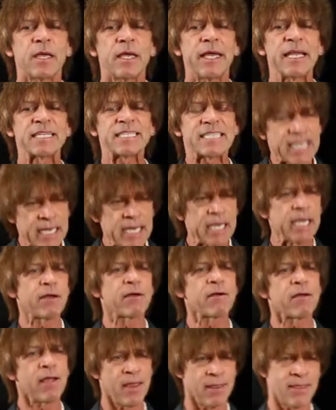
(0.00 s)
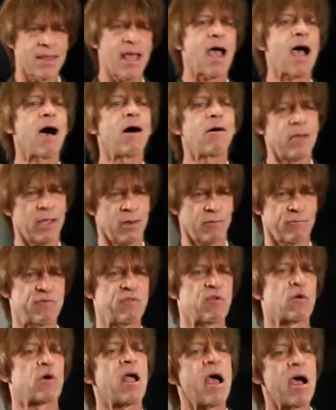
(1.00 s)
it's here and now and
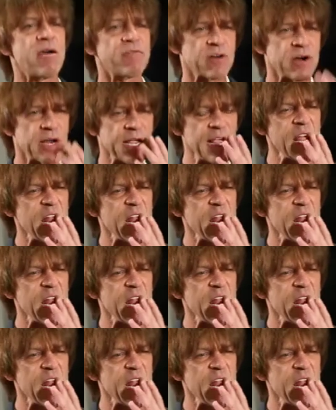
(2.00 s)
forever.